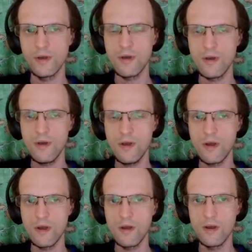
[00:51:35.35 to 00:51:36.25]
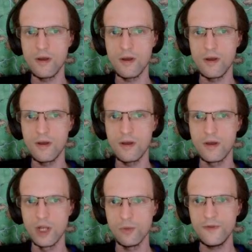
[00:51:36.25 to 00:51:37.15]
Ah.
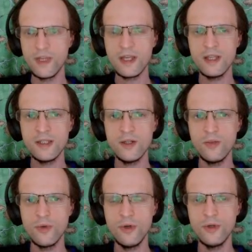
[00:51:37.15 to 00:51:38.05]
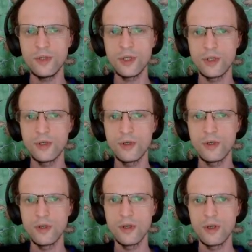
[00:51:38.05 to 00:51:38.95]
Well, they can still merge.
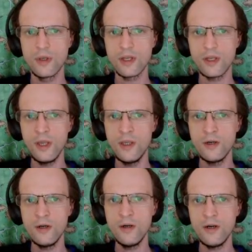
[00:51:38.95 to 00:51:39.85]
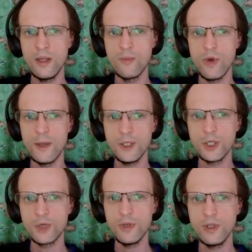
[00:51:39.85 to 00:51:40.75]
Like here and a
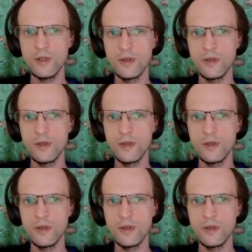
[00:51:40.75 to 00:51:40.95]
monastery.